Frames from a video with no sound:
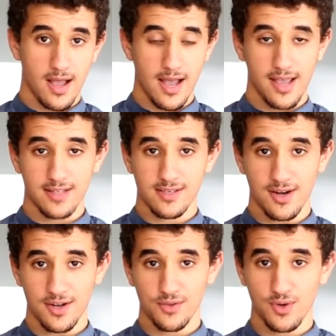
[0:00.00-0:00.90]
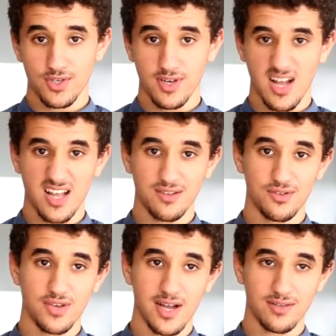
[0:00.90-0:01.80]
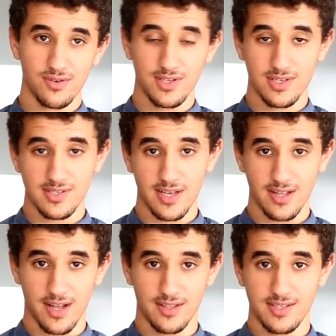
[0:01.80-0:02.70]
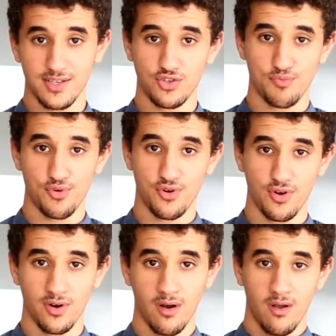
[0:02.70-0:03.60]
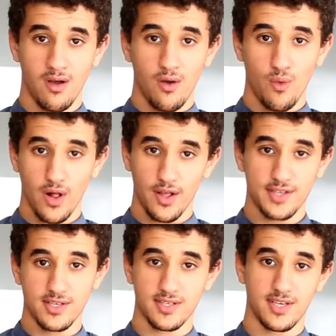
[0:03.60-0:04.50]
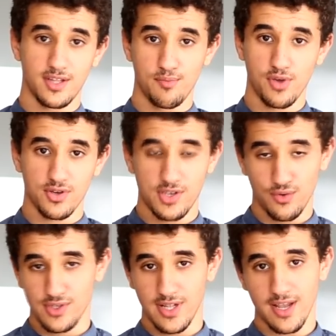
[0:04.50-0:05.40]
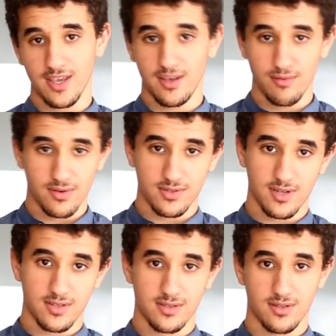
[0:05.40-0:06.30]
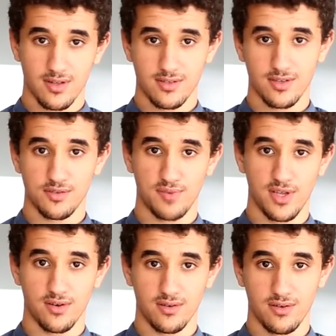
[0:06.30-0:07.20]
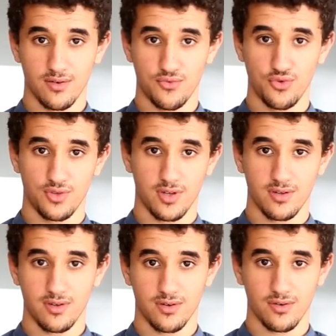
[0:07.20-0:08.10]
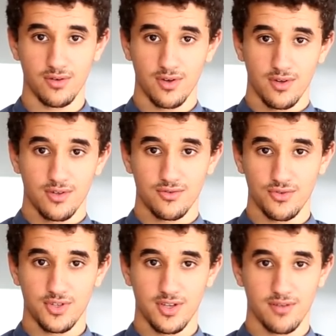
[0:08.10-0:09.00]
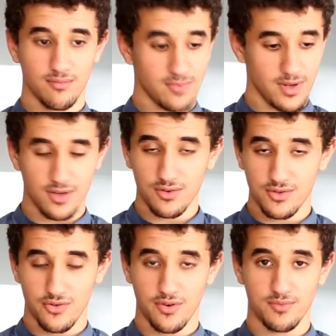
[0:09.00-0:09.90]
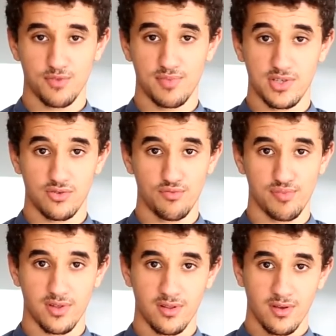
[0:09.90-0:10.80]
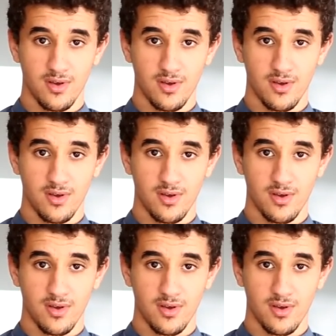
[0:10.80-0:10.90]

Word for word: Ah, it's a hard question. Ah, you can't really just say that this entrepreneur, well, he succeeded because he was lucky, because that's that's just being rude and you know treating him and considering him to be stupid.